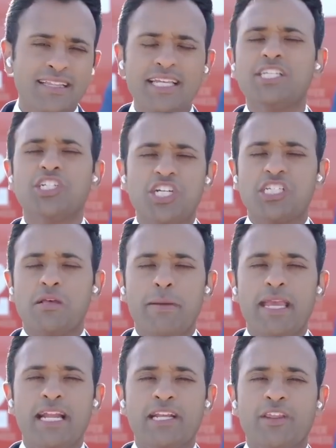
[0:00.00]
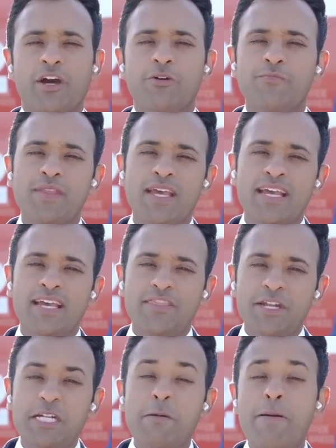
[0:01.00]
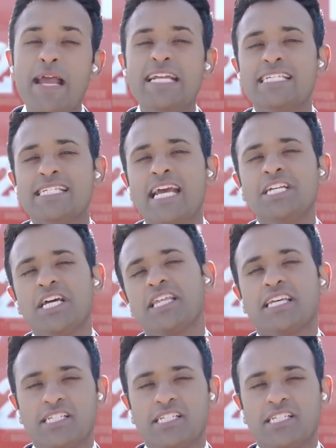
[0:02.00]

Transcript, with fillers: This is just the beginning, though. The debate stage, I